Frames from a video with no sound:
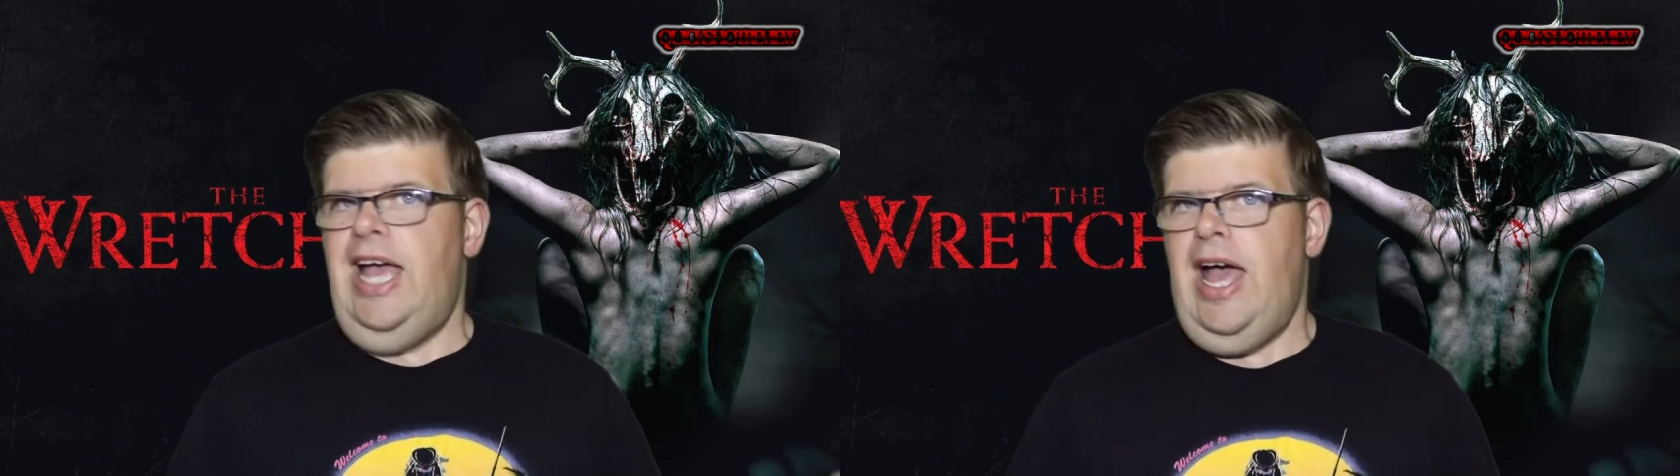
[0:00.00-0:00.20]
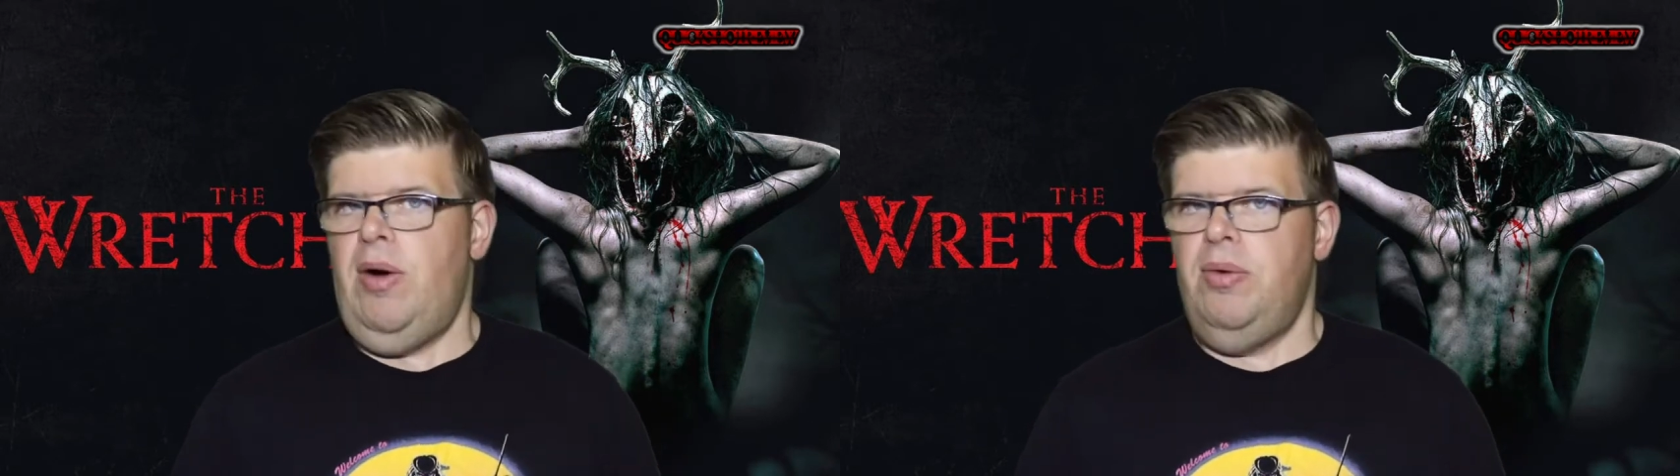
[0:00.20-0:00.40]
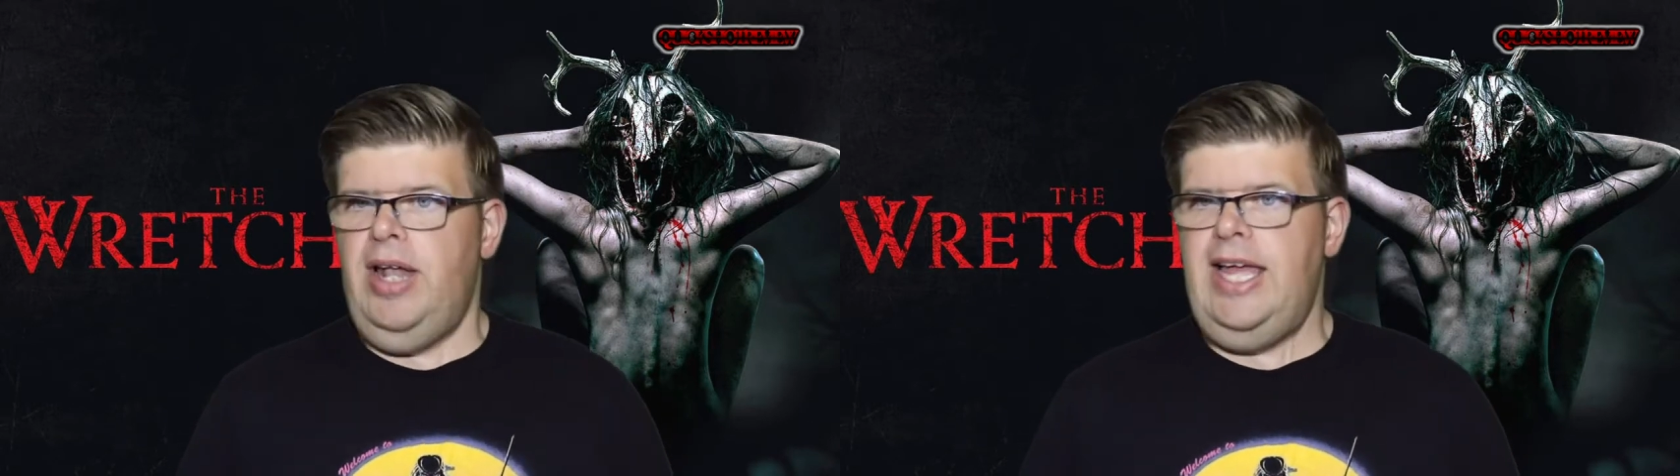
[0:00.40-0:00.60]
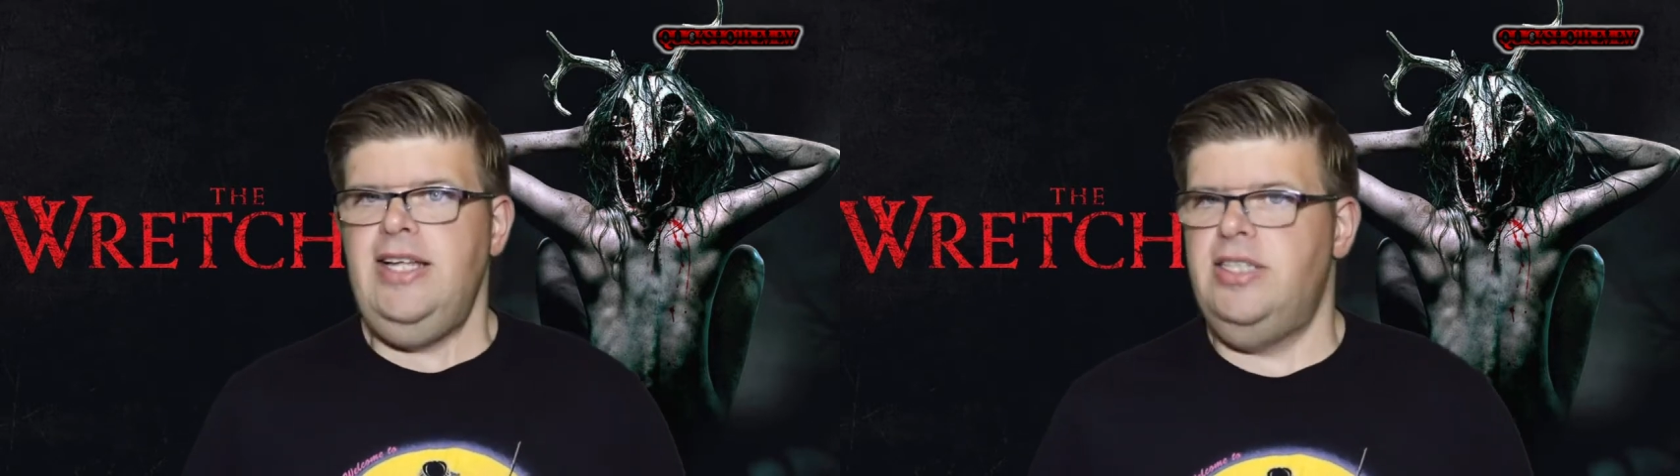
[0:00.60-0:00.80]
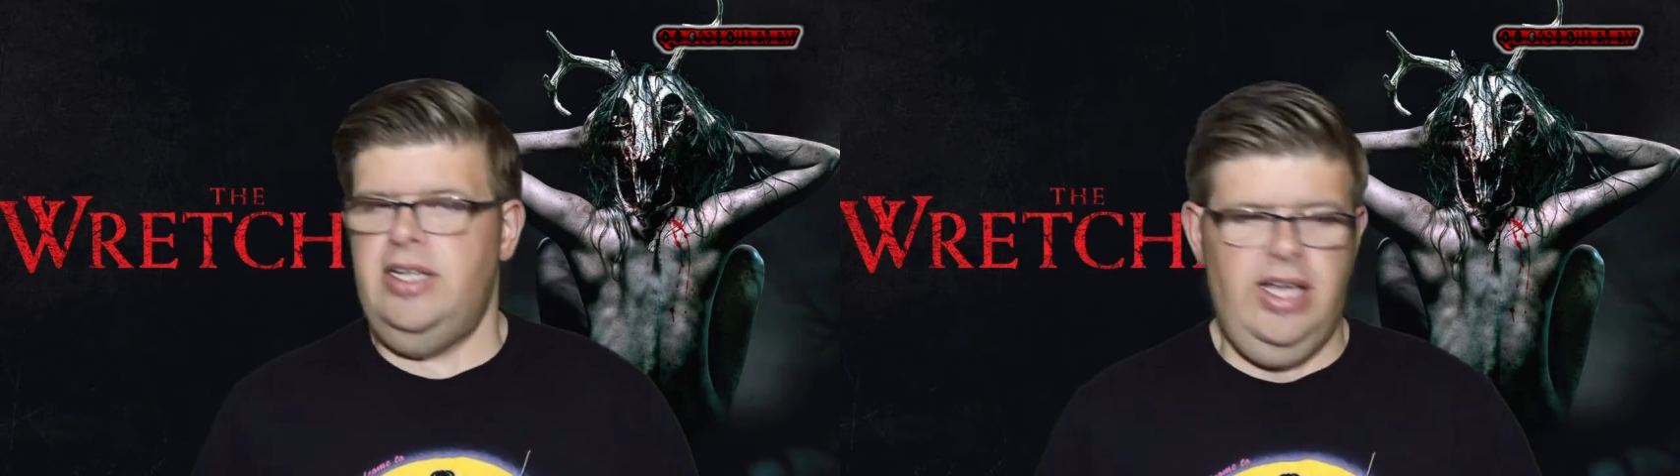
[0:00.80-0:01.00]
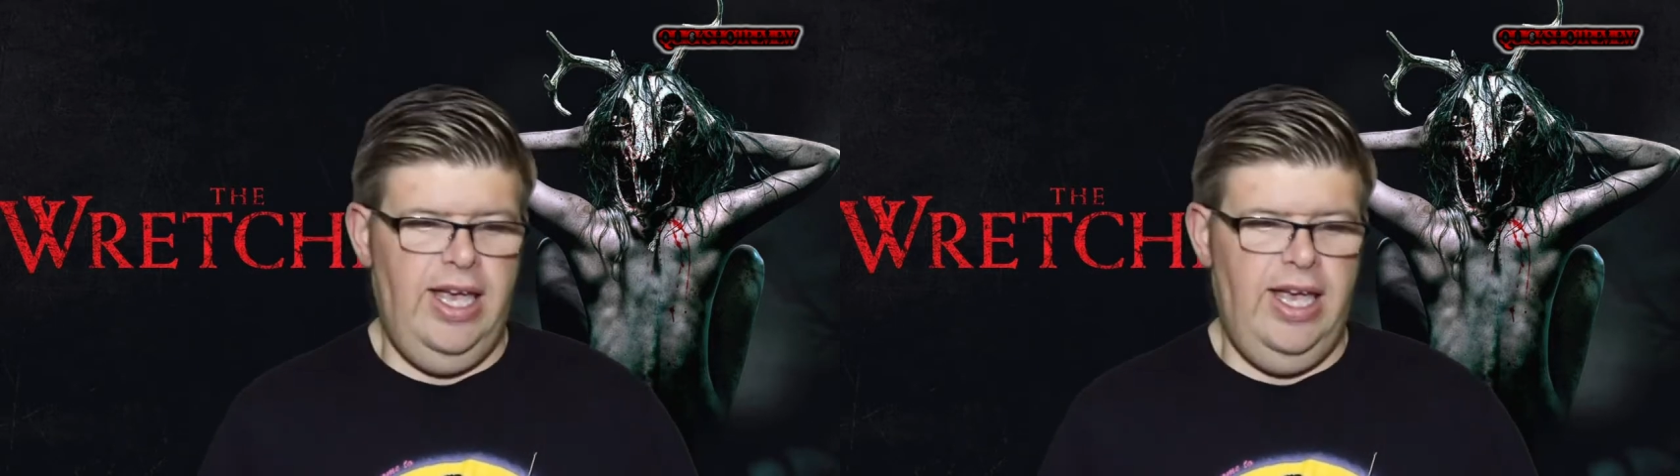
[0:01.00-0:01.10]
out later.